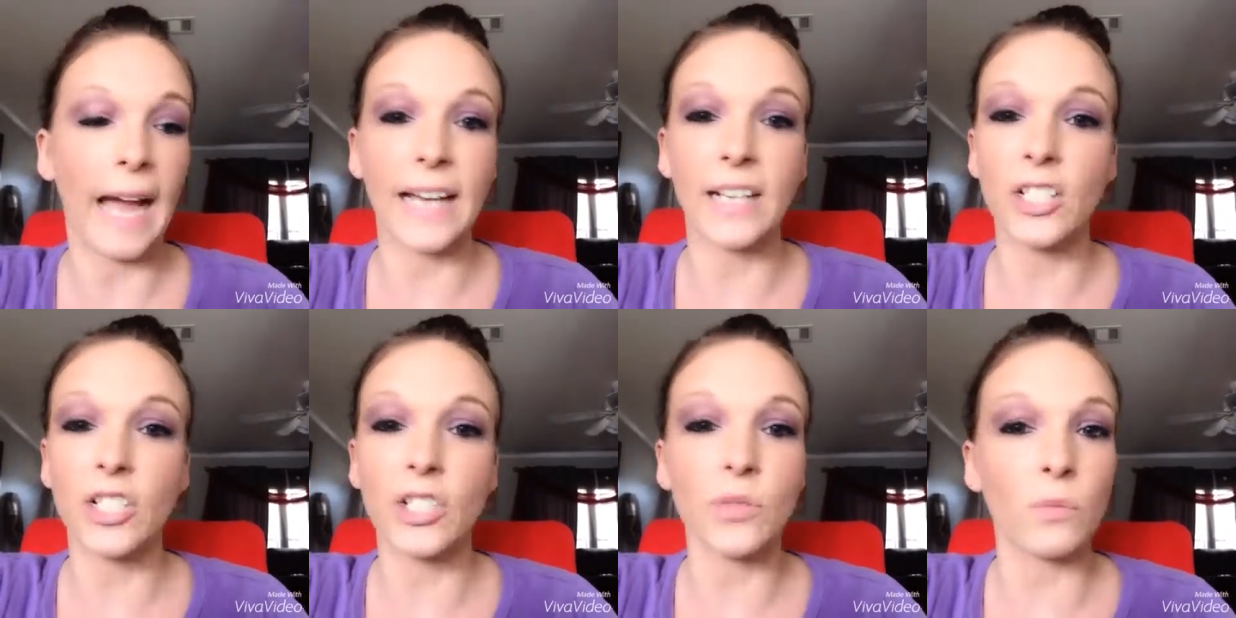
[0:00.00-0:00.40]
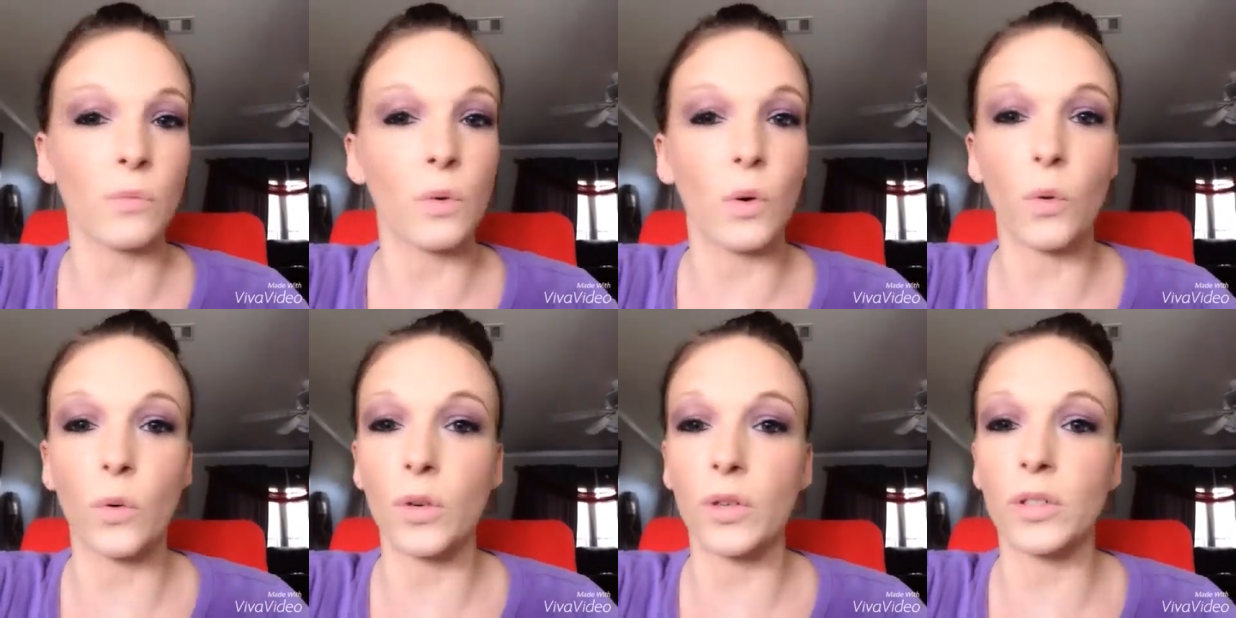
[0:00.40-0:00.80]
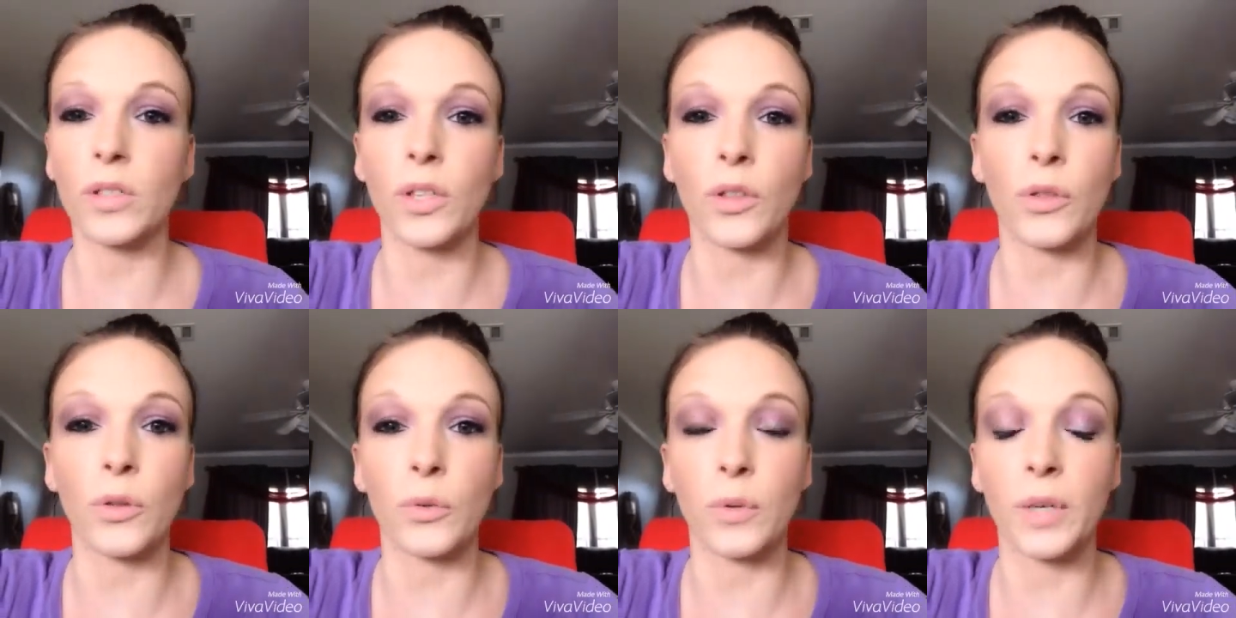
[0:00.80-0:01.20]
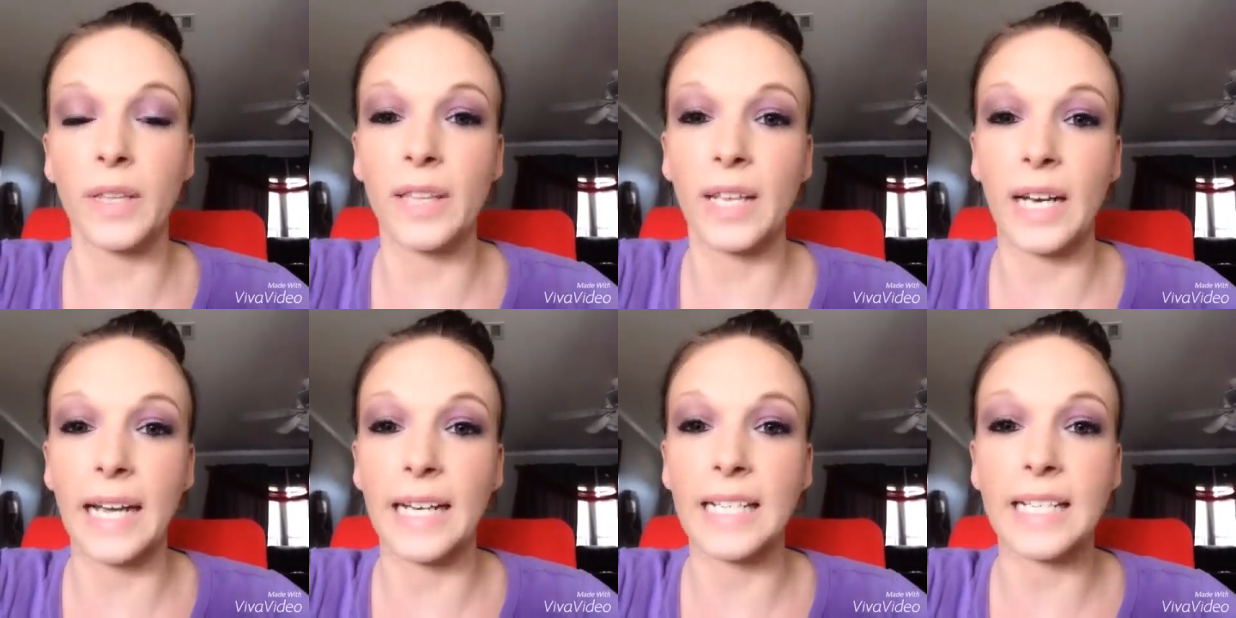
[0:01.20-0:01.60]
I just ordered the
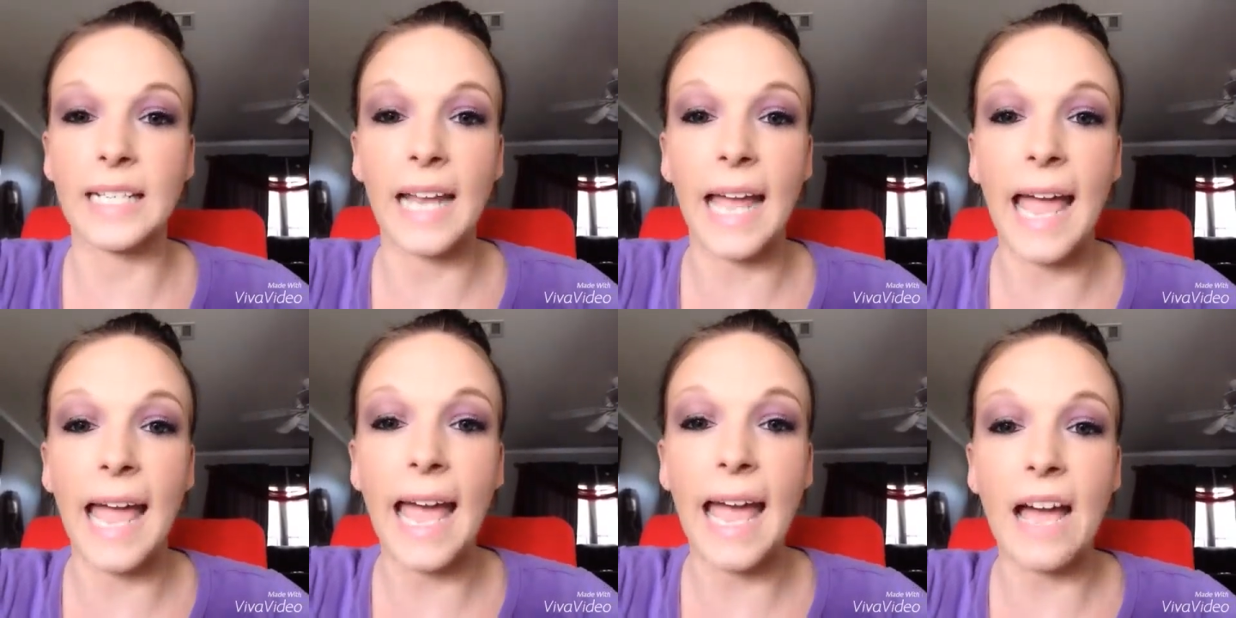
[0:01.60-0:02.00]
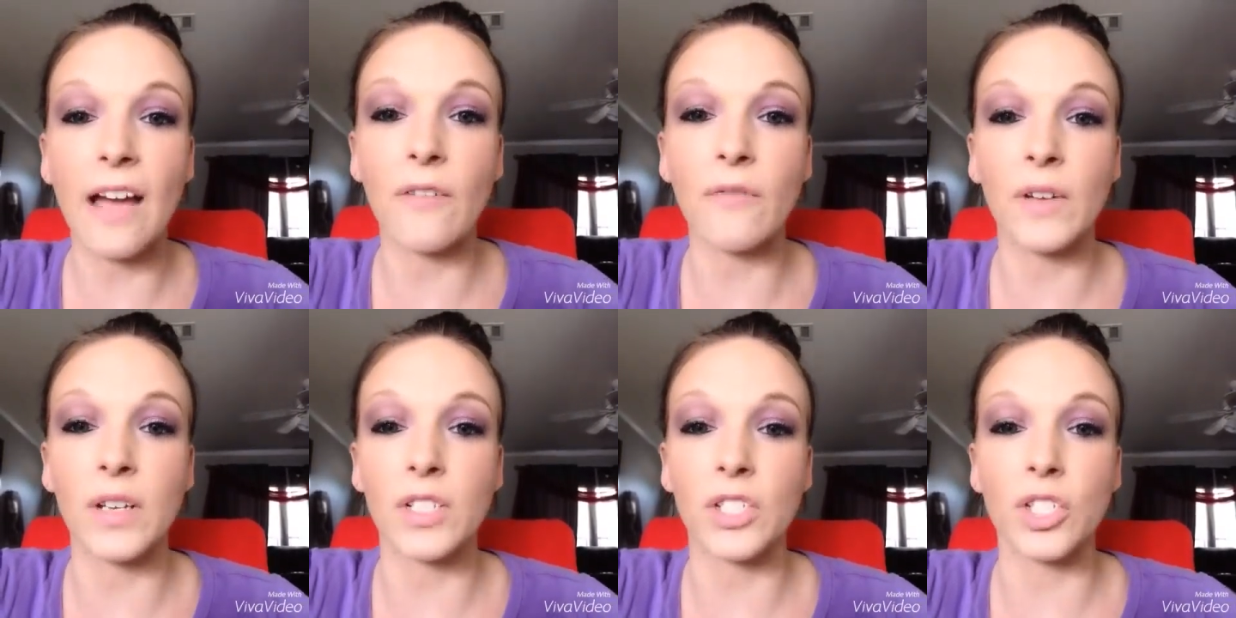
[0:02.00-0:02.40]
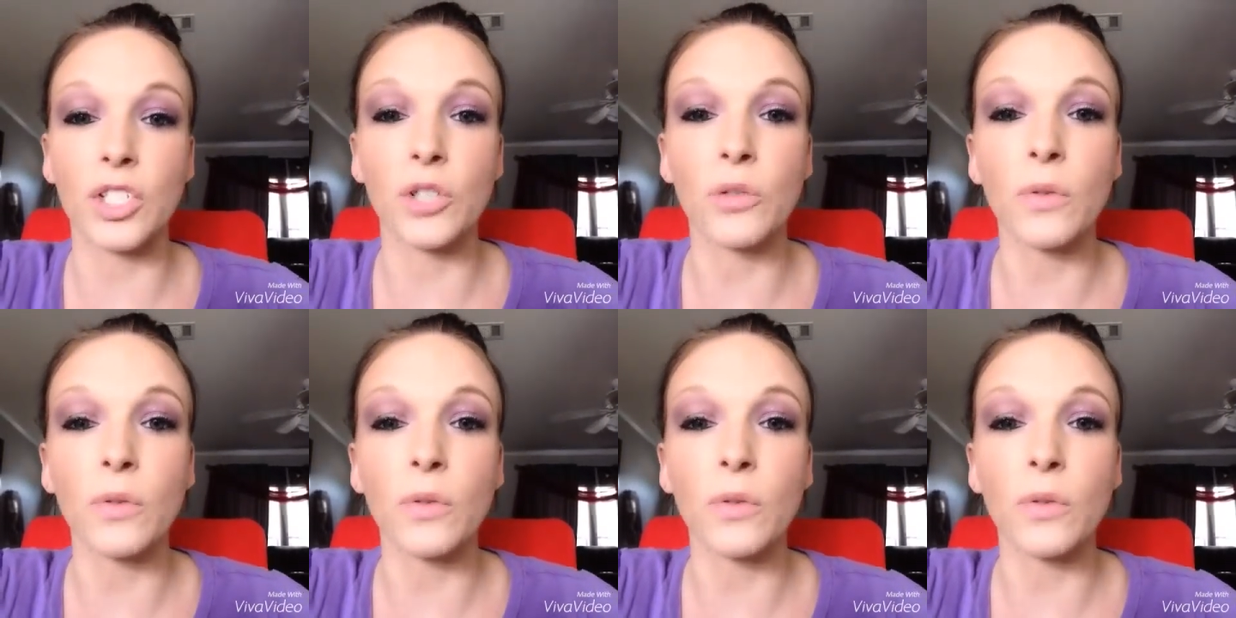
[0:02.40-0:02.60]
three that I didn't have.